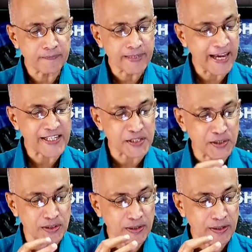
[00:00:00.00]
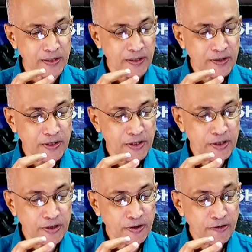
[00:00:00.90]
next,
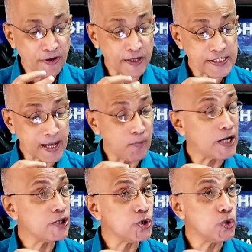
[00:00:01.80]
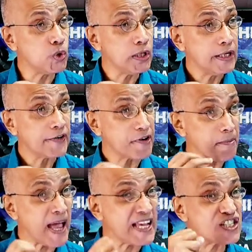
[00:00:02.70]
for someone who
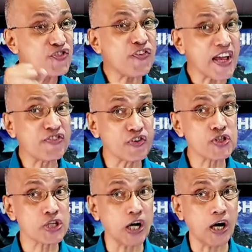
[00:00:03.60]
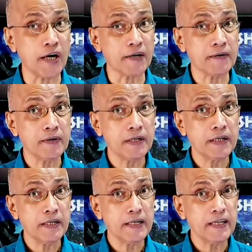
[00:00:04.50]
remains faithful to God,
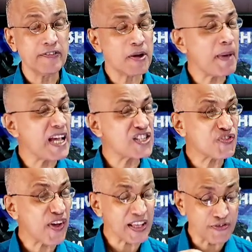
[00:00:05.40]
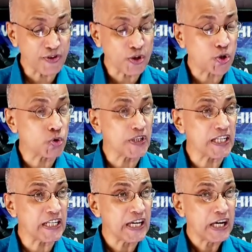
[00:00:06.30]
remains faithful through the